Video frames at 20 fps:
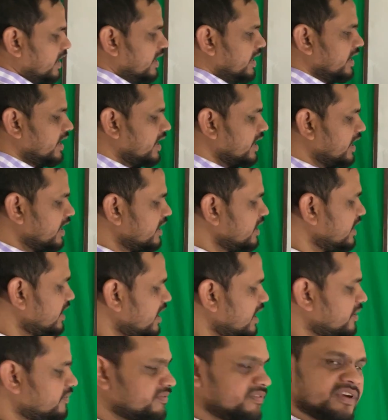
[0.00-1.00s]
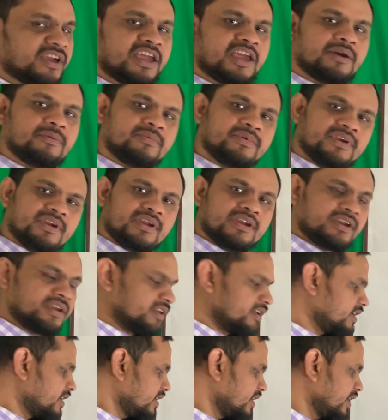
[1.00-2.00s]
Again, FAB,
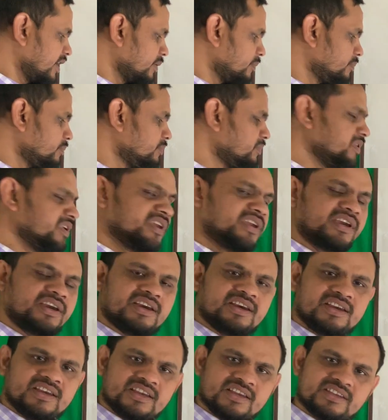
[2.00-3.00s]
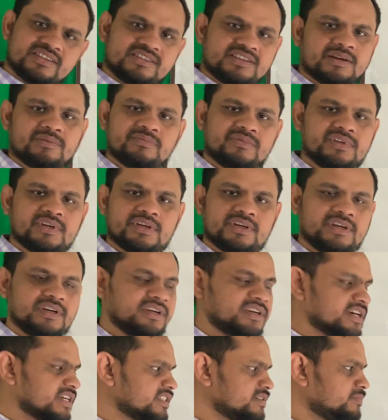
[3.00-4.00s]
FBA, same thing, it
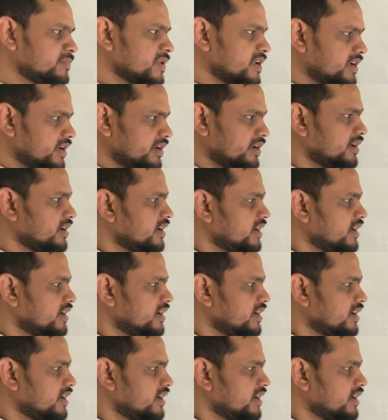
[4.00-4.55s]
doesn't matter.